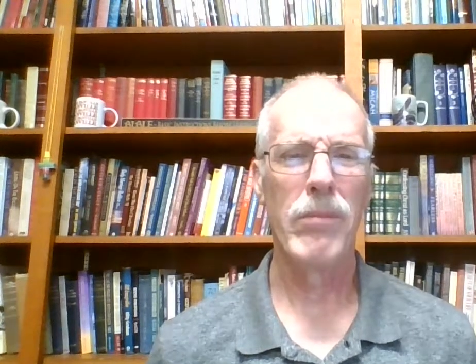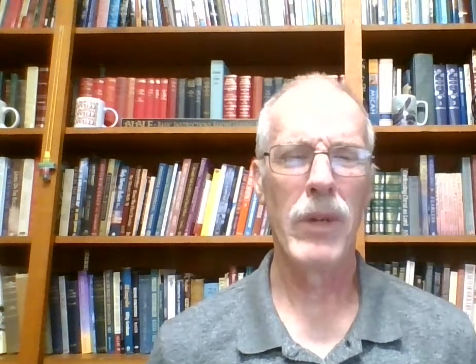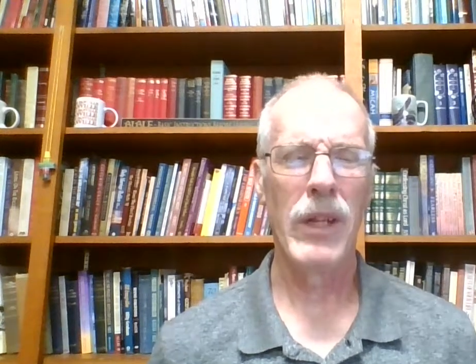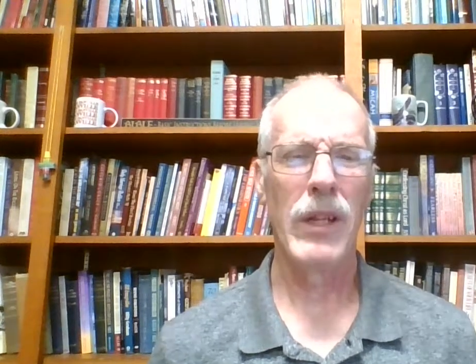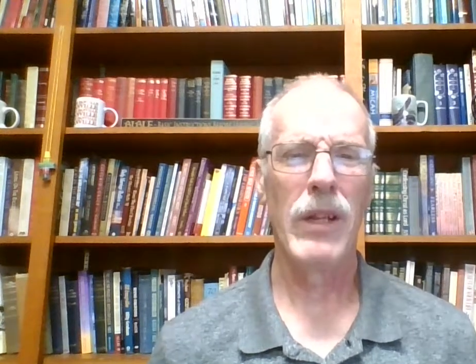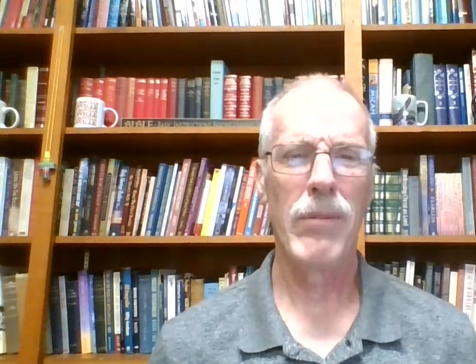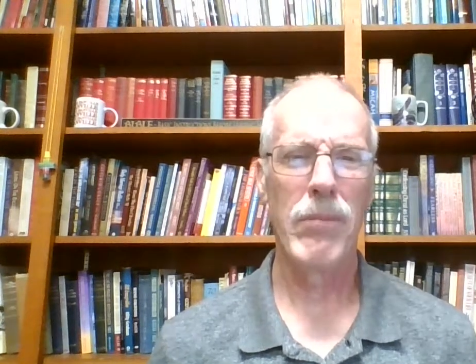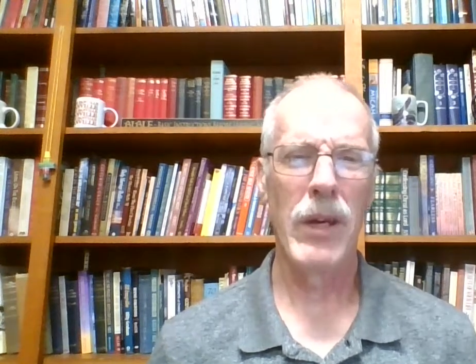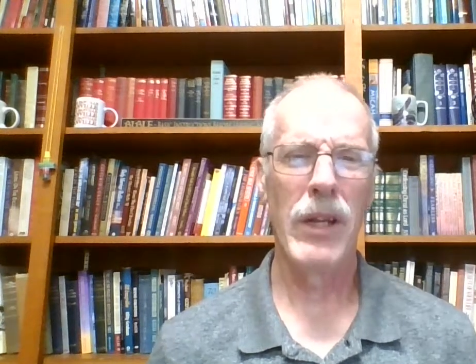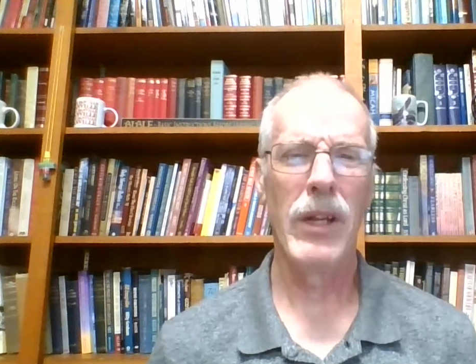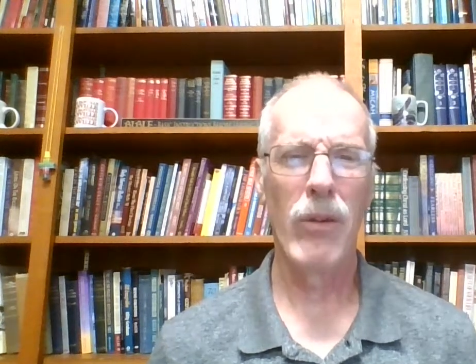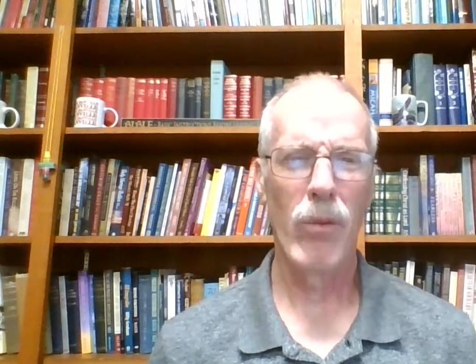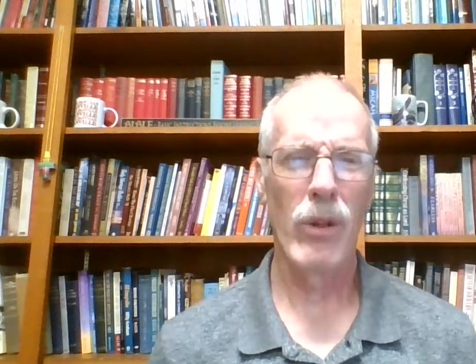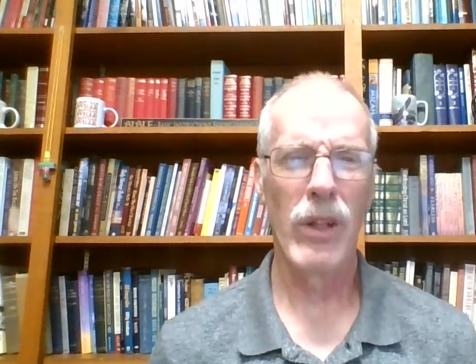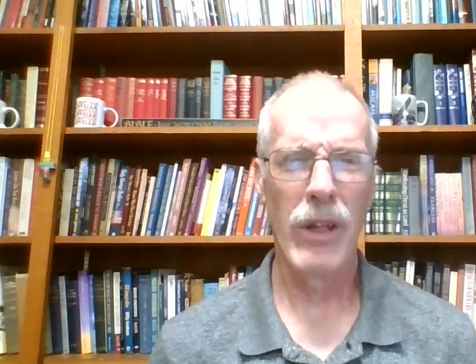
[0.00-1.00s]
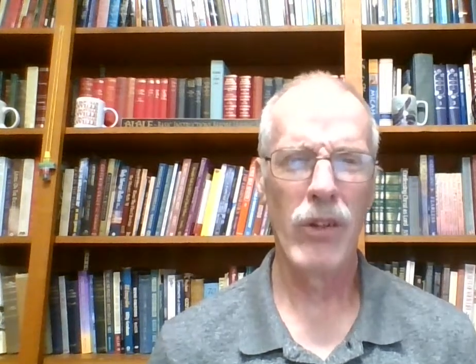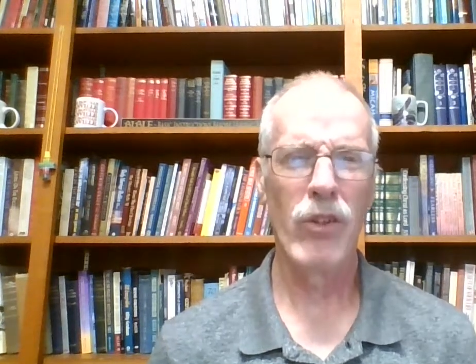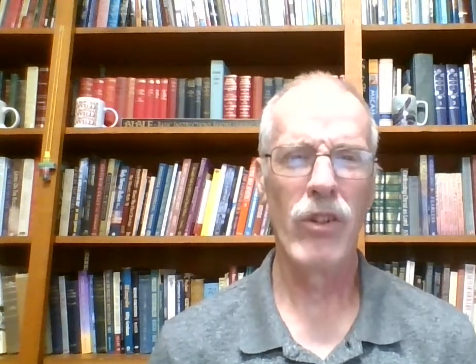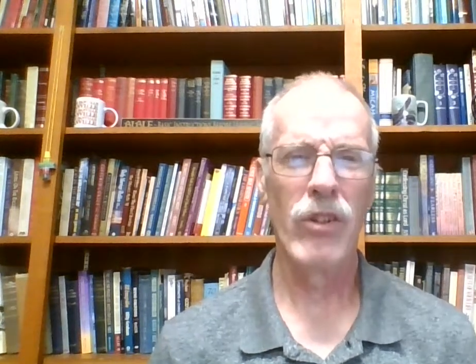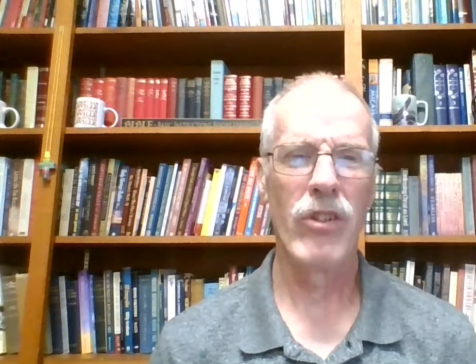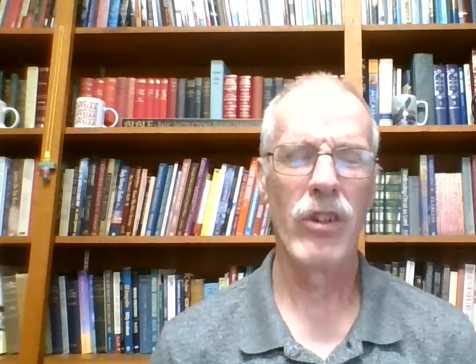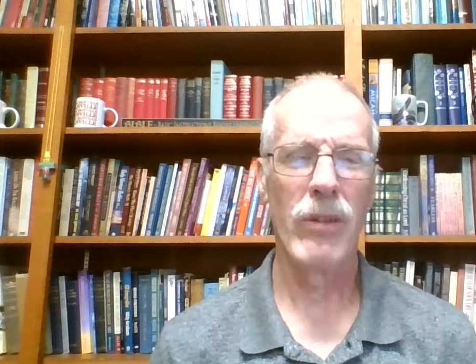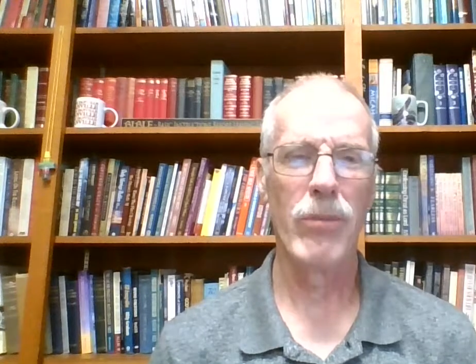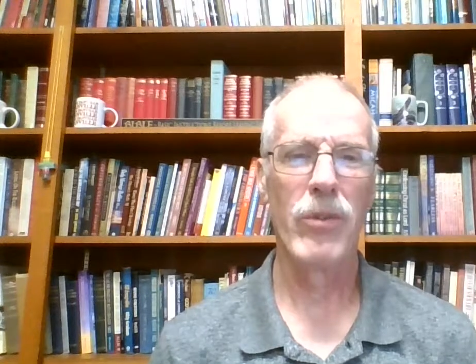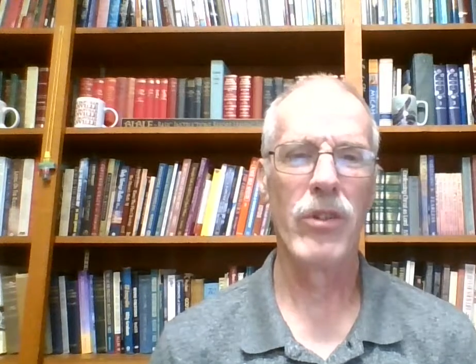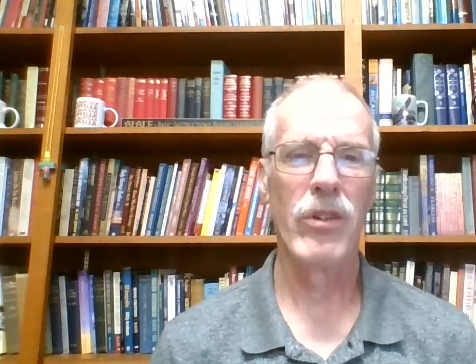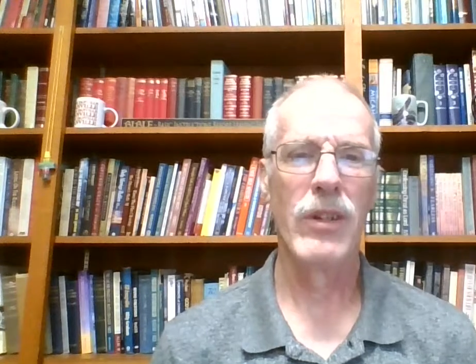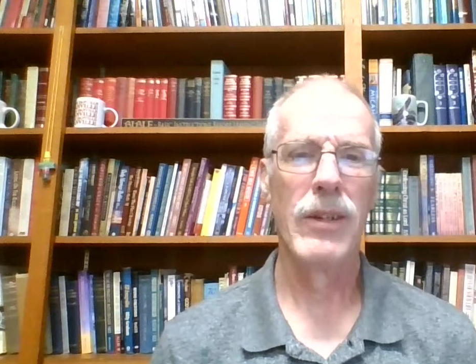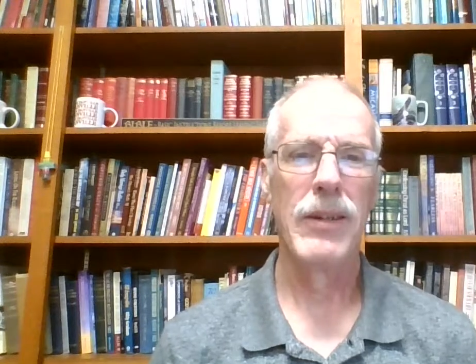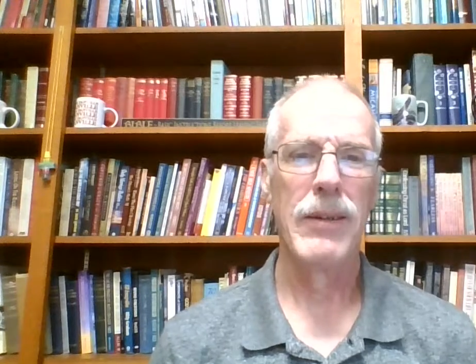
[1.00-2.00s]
many, many relationships.